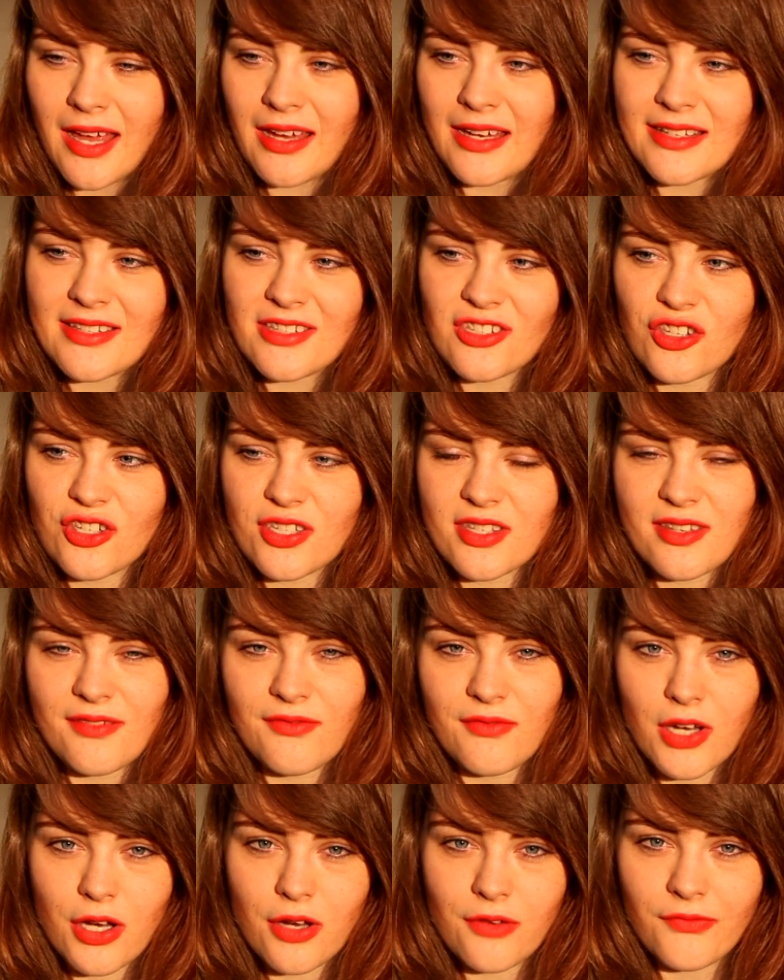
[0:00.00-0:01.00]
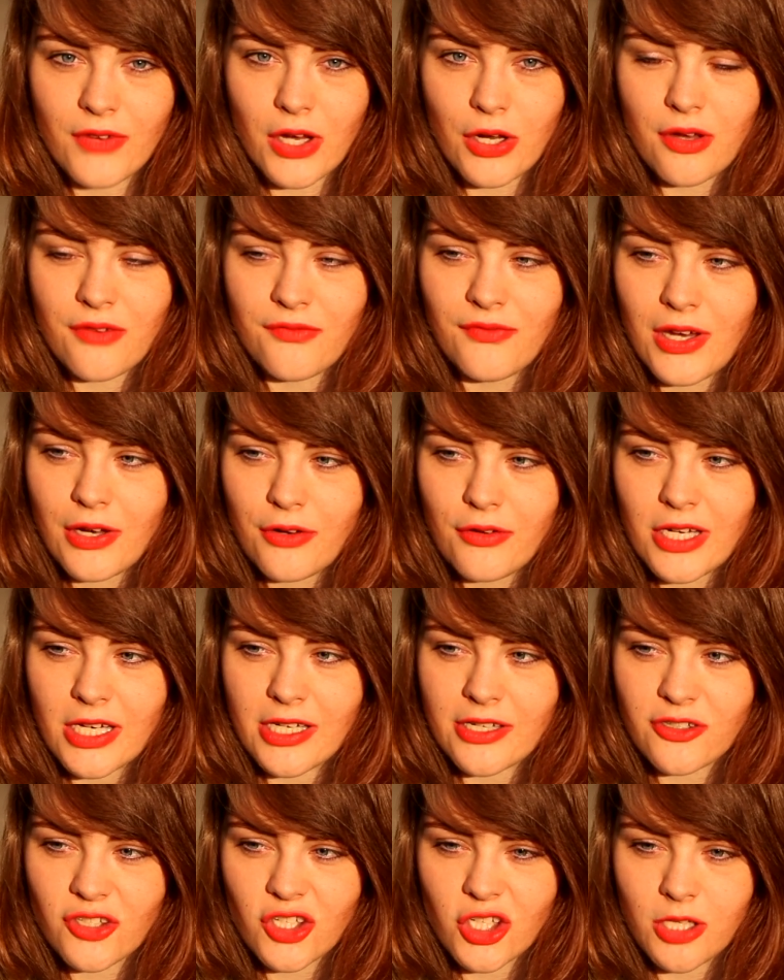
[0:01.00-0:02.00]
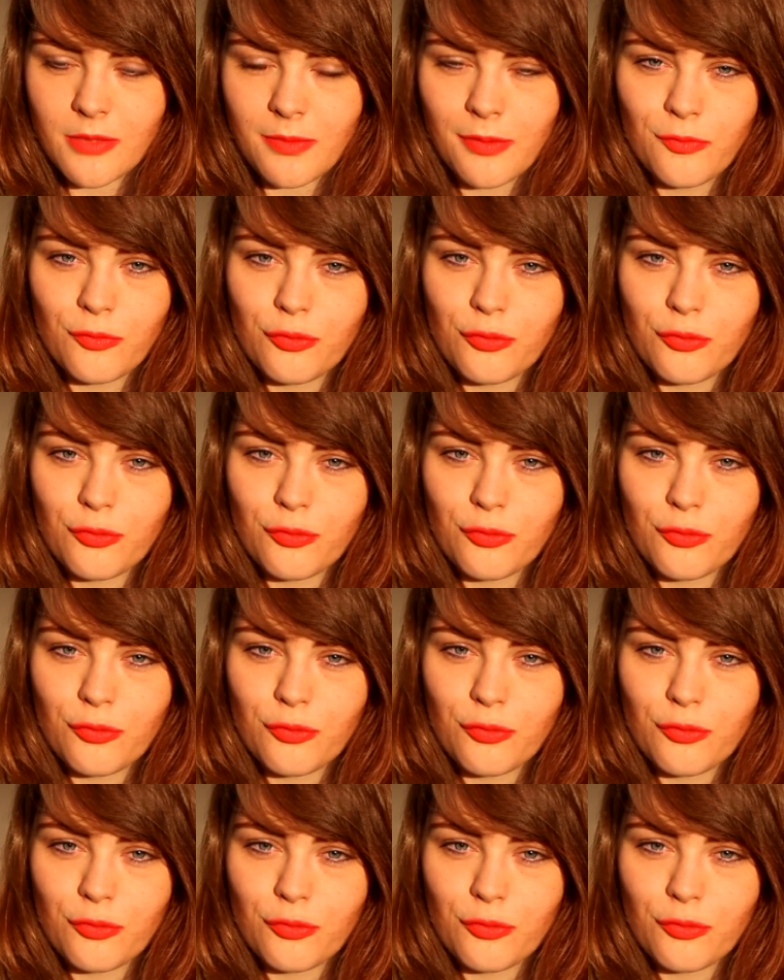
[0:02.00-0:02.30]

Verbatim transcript: It's just a very, very, very cheap